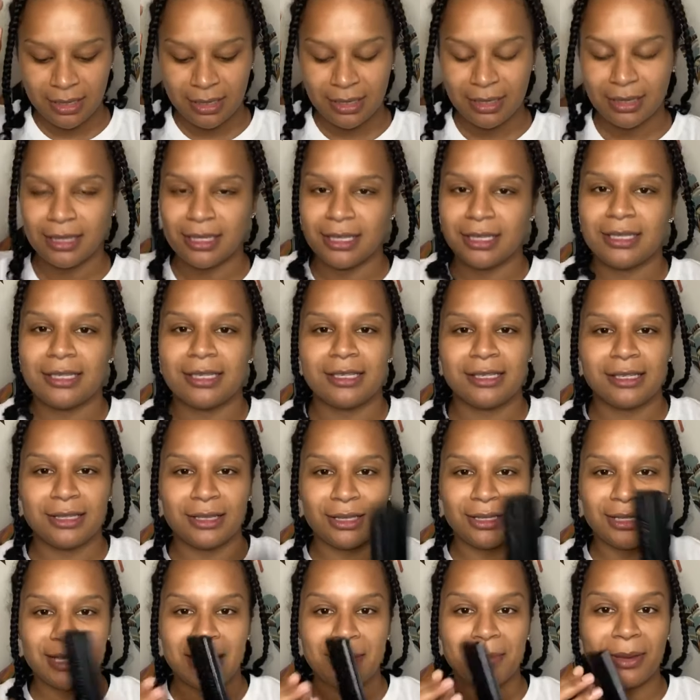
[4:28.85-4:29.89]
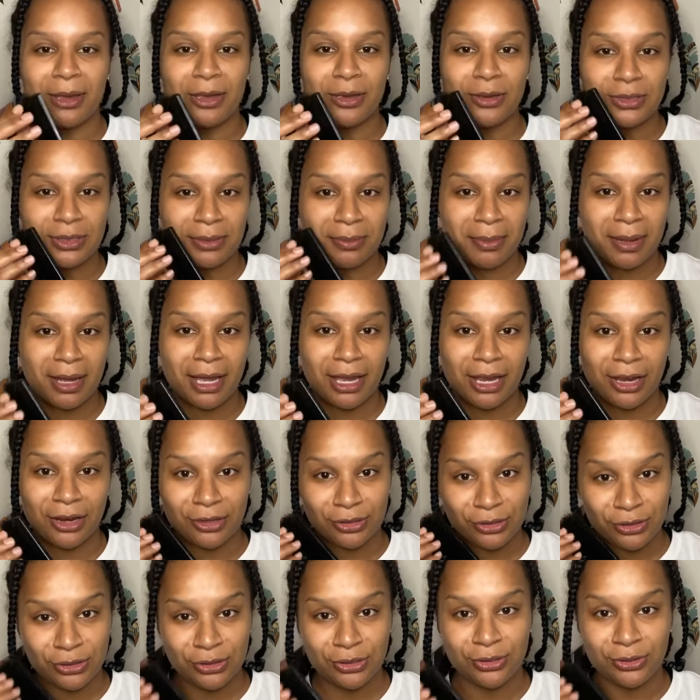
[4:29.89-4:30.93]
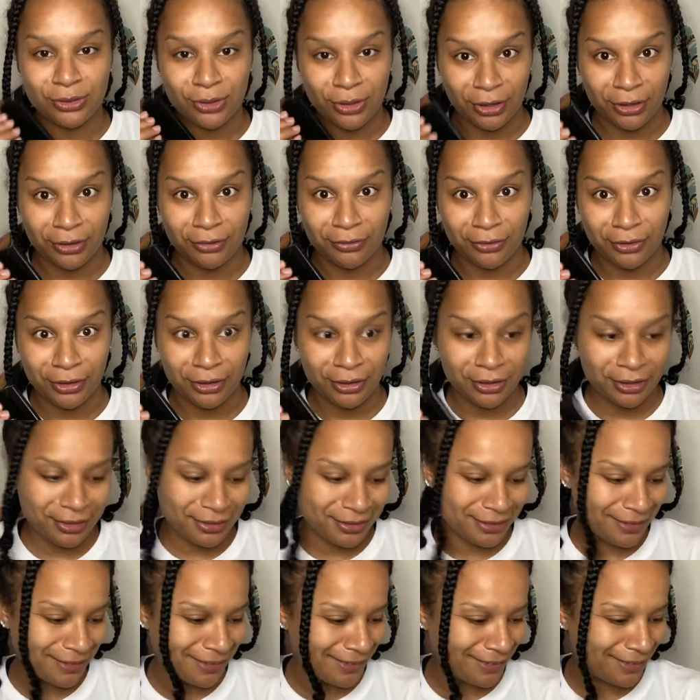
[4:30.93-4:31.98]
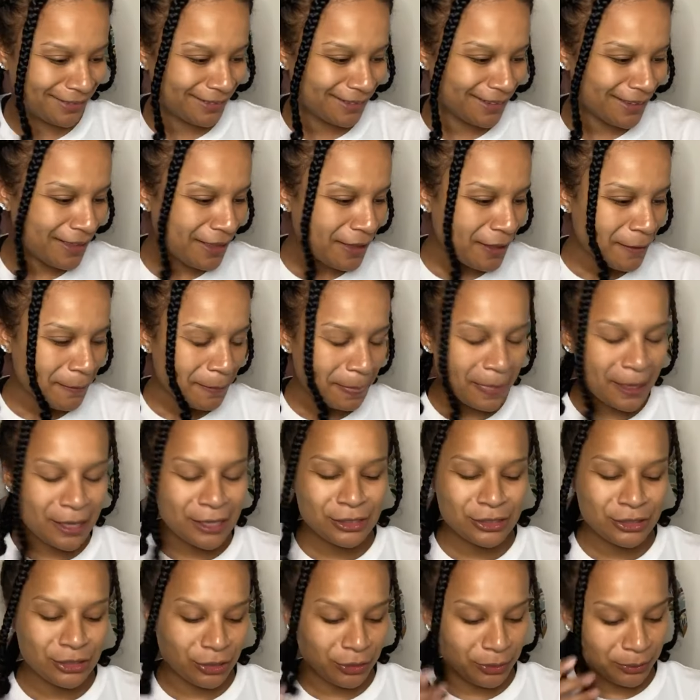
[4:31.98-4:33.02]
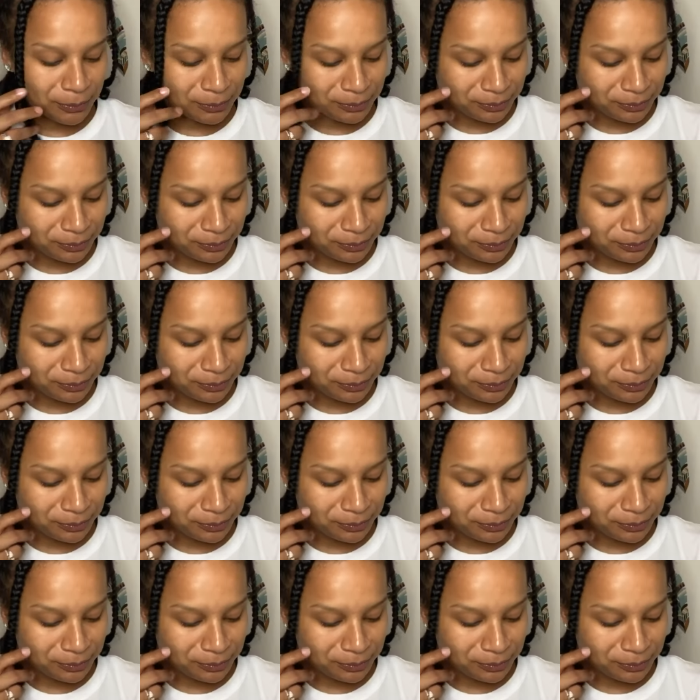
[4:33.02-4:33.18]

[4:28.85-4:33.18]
the type I use in my hair is too hard for her. So